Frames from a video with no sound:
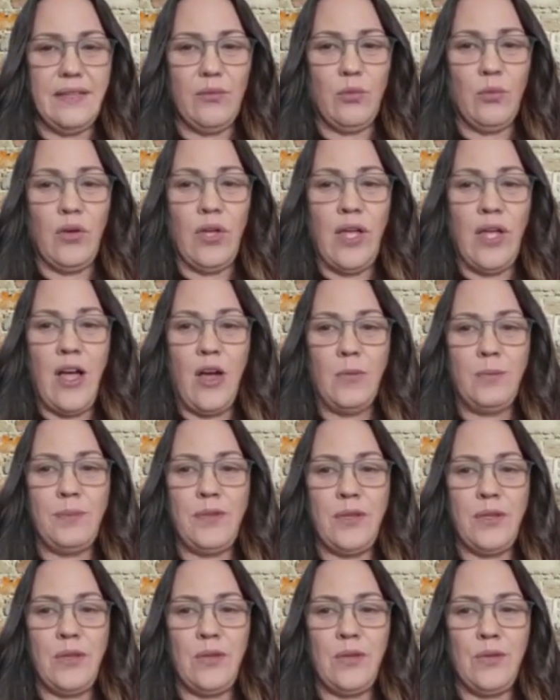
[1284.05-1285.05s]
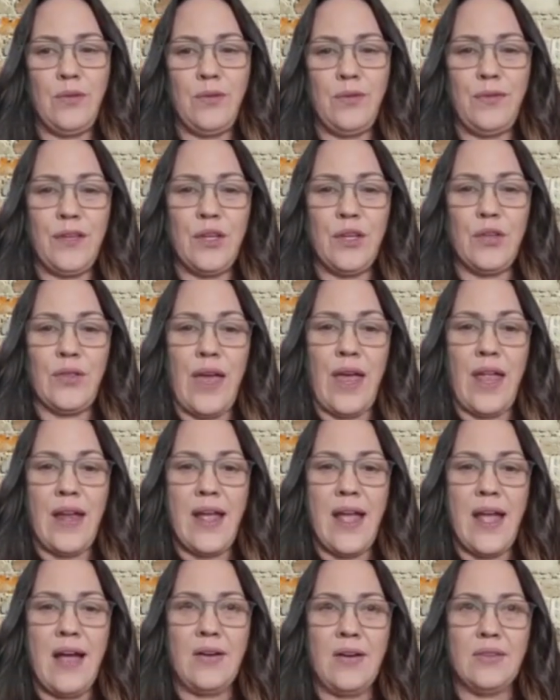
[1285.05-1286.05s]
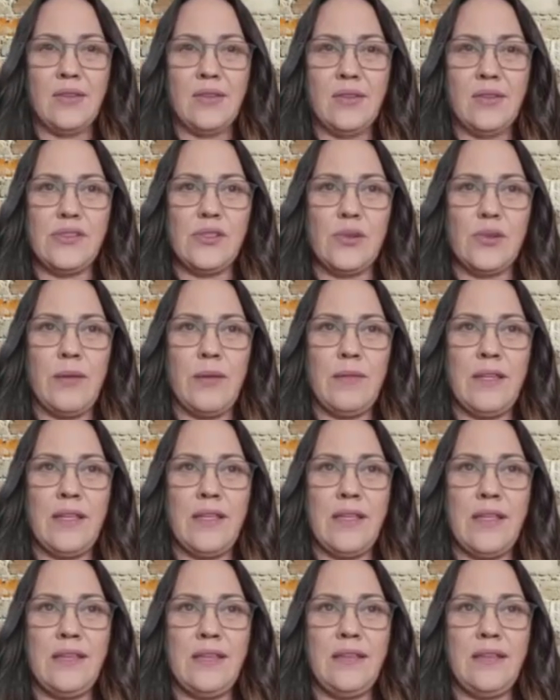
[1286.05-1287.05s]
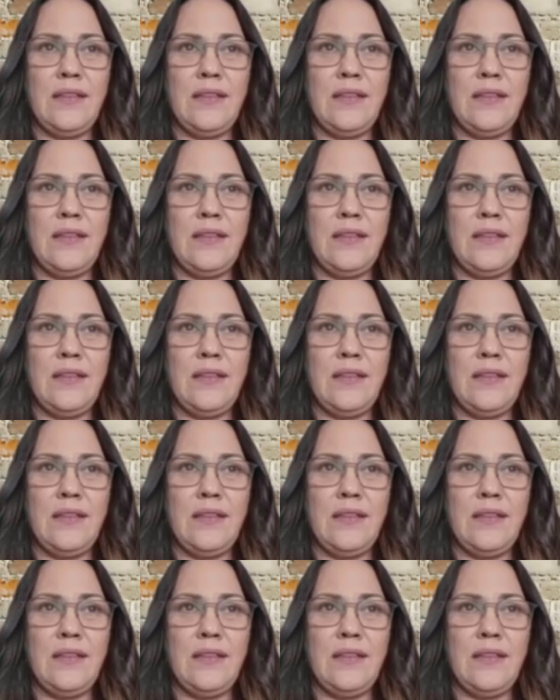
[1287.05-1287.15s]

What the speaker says: will help you figure that out. So maybe,